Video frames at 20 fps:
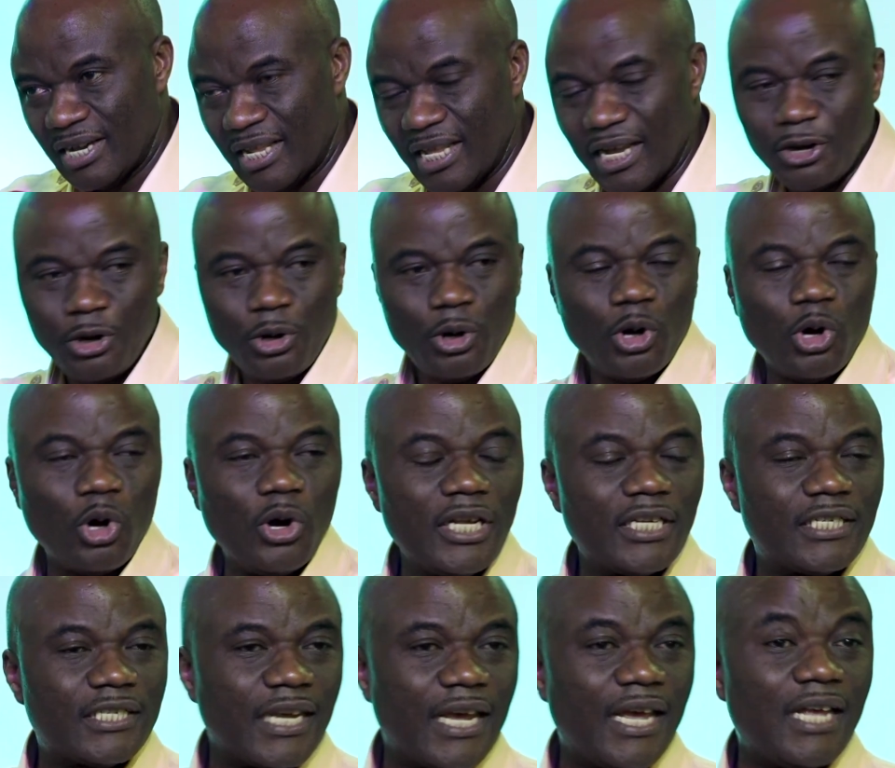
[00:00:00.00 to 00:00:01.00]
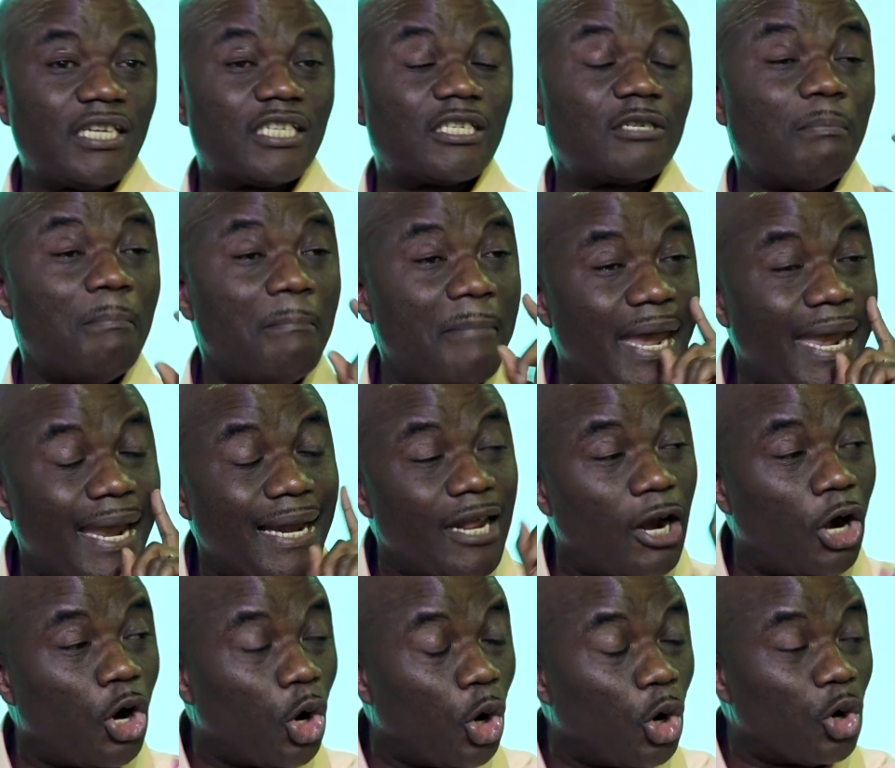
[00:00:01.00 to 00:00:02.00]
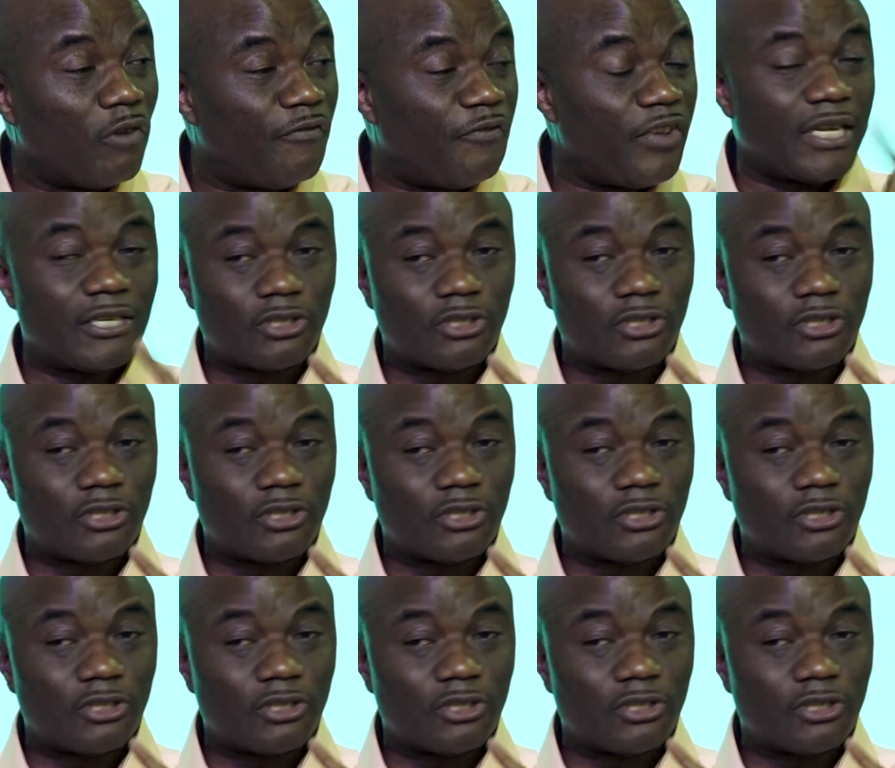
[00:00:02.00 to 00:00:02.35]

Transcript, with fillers: And then you know he says, May the Lord of